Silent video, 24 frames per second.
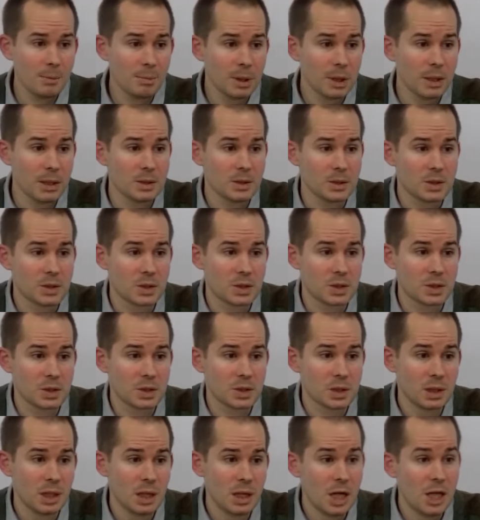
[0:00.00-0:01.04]
but
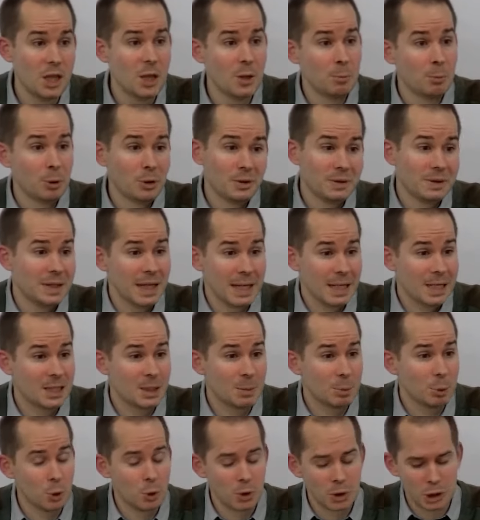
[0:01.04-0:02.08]
it's the
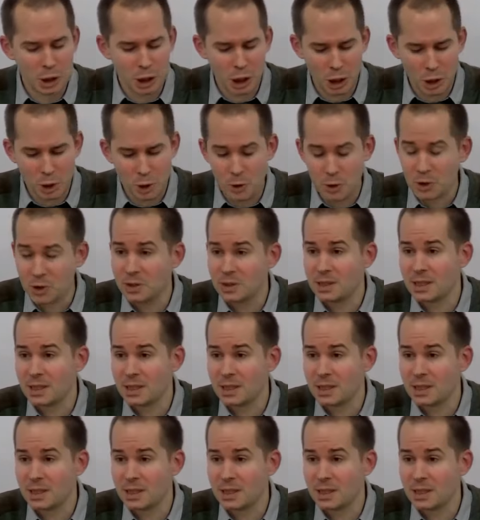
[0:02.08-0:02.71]
predictable conclusion